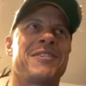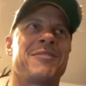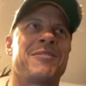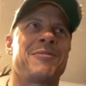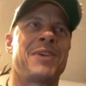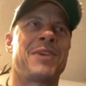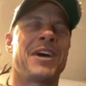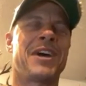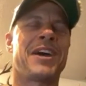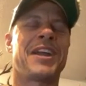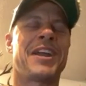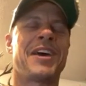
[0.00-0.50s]

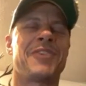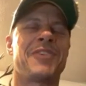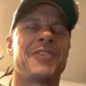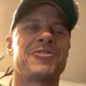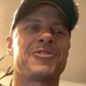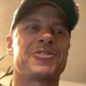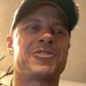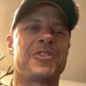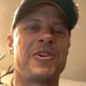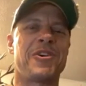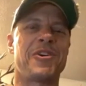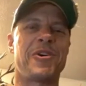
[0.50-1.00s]
We got out
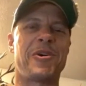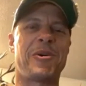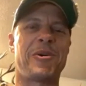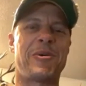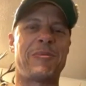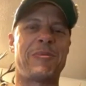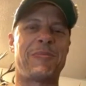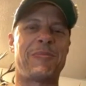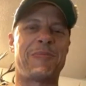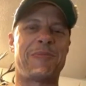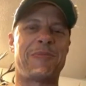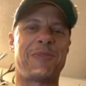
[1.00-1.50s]

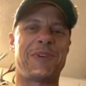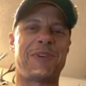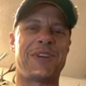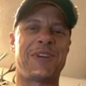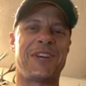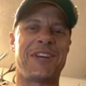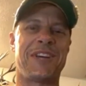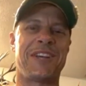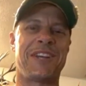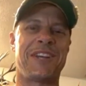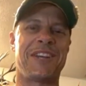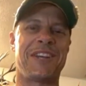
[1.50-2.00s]
some,
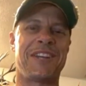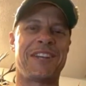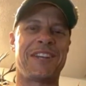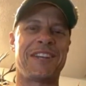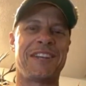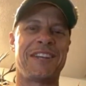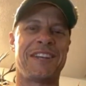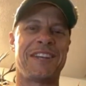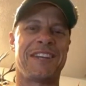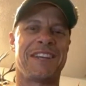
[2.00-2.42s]
and